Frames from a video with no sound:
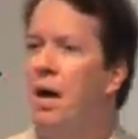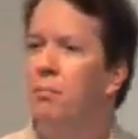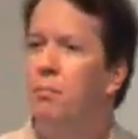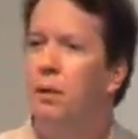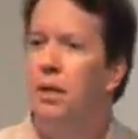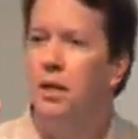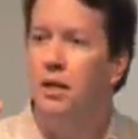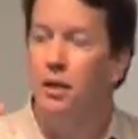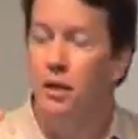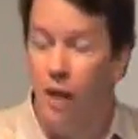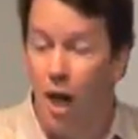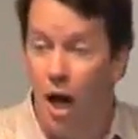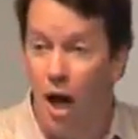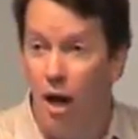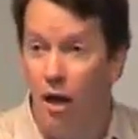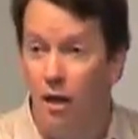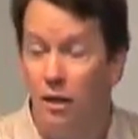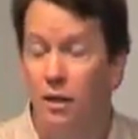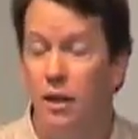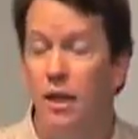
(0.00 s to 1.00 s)
But a
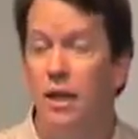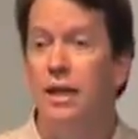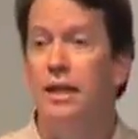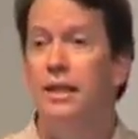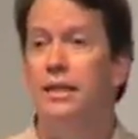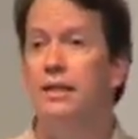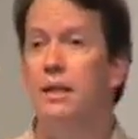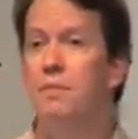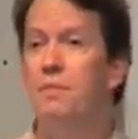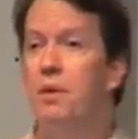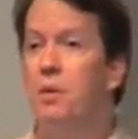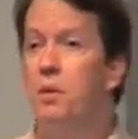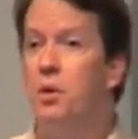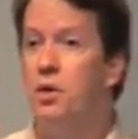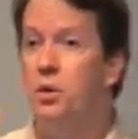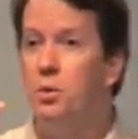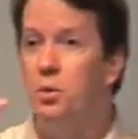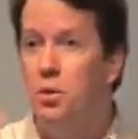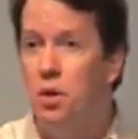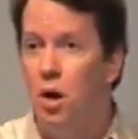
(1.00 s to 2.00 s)
clock is something
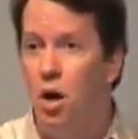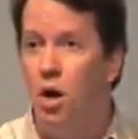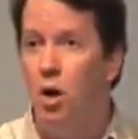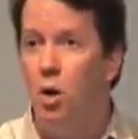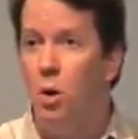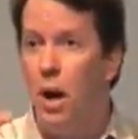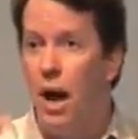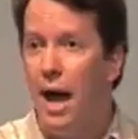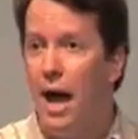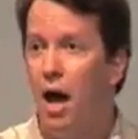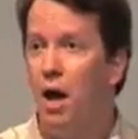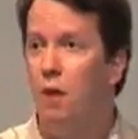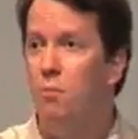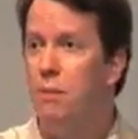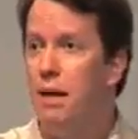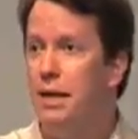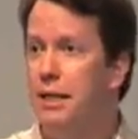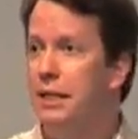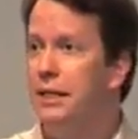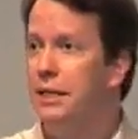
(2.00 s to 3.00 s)
when you know how
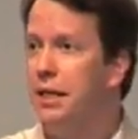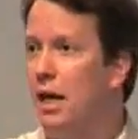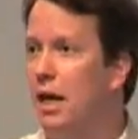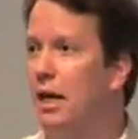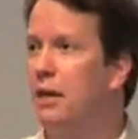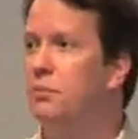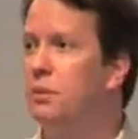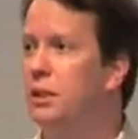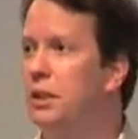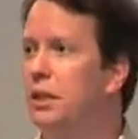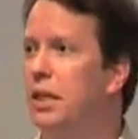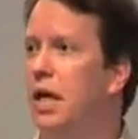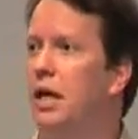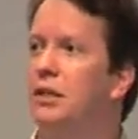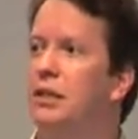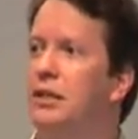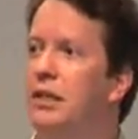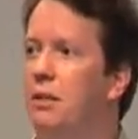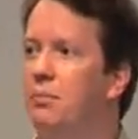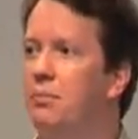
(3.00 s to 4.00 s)
many times it
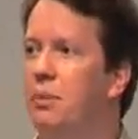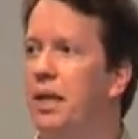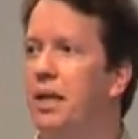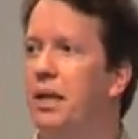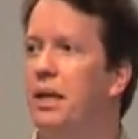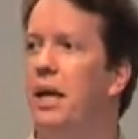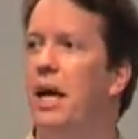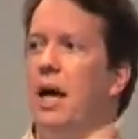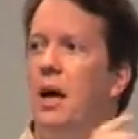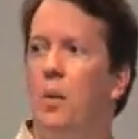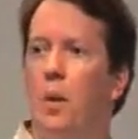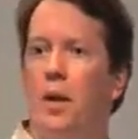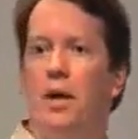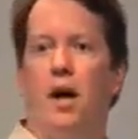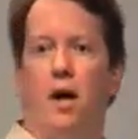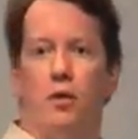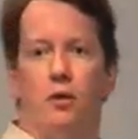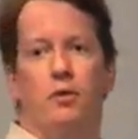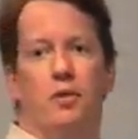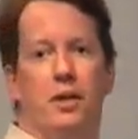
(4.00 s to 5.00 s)
does something when
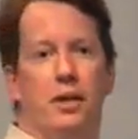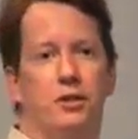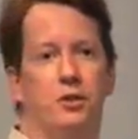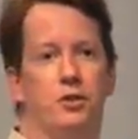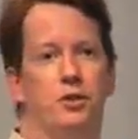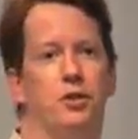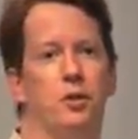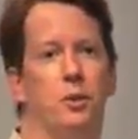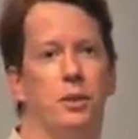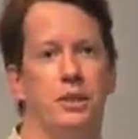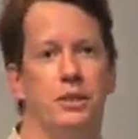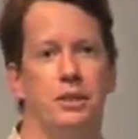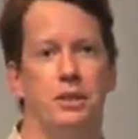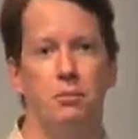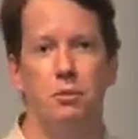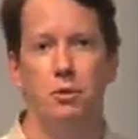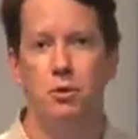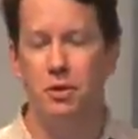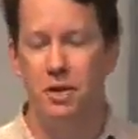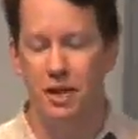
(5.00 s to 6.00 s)
other things are doing
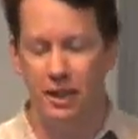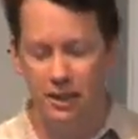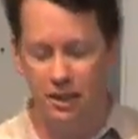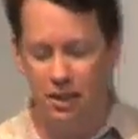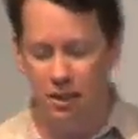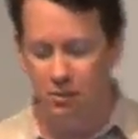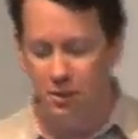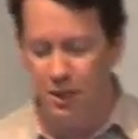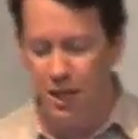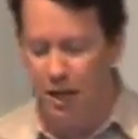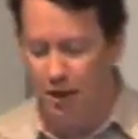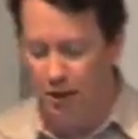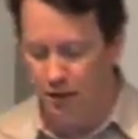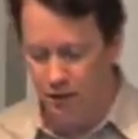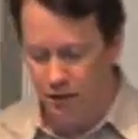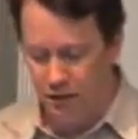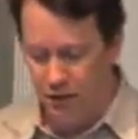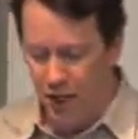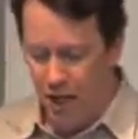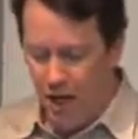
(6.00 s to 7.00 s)
similar things
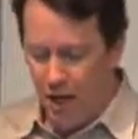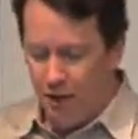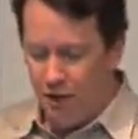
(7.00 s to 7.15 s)
themselves.